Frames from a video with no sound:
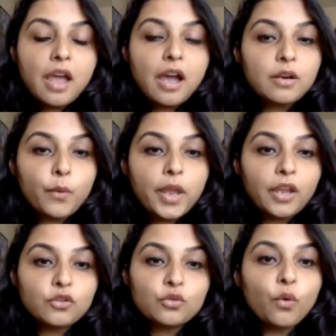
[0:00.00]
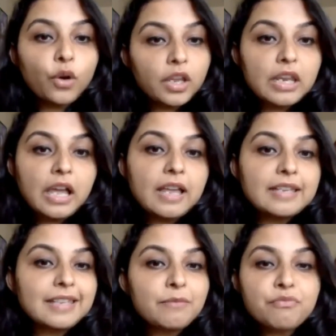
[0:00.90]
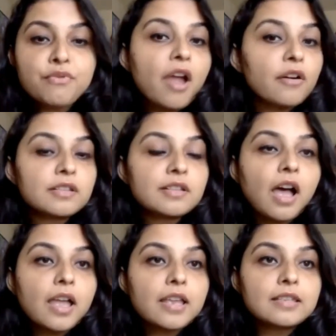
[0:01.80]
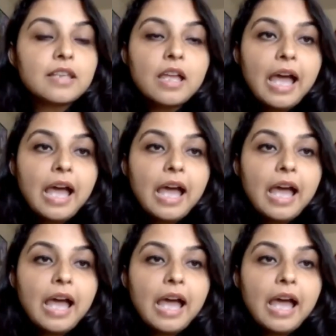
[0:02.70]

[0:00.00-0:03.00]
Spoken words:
and a way to organize and prioritize